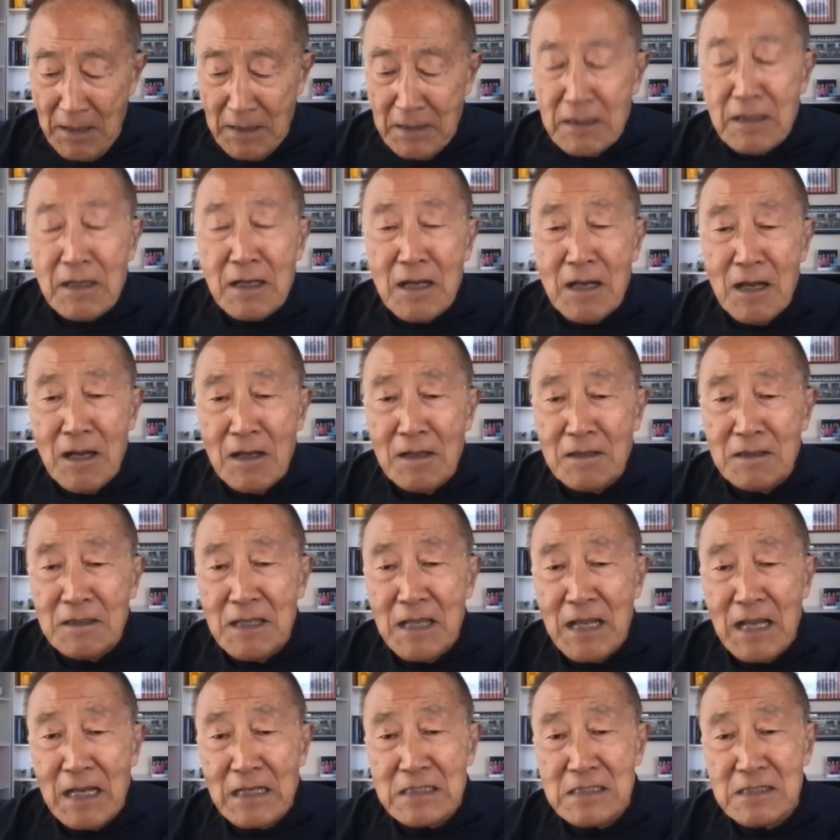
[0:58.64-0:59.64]
the
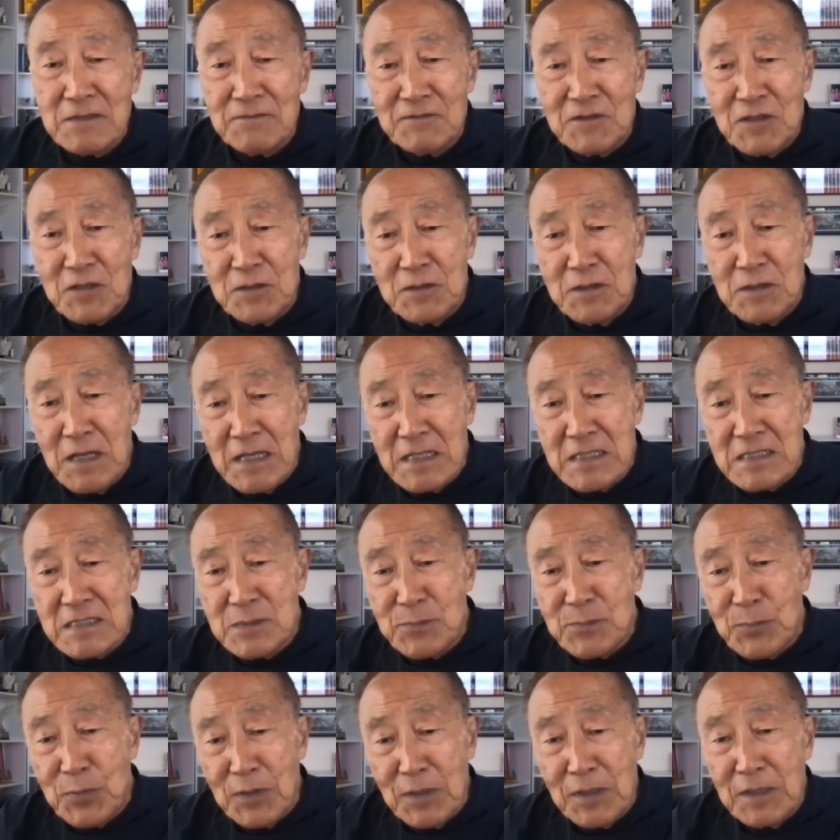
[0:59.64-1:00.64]
context of today's
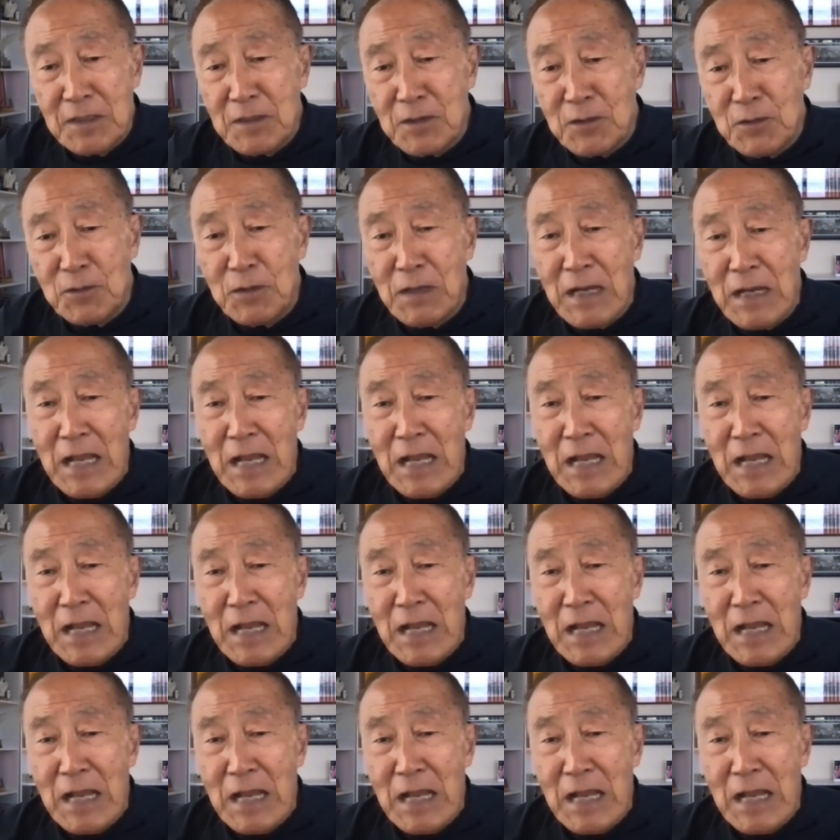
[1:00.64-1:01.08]
political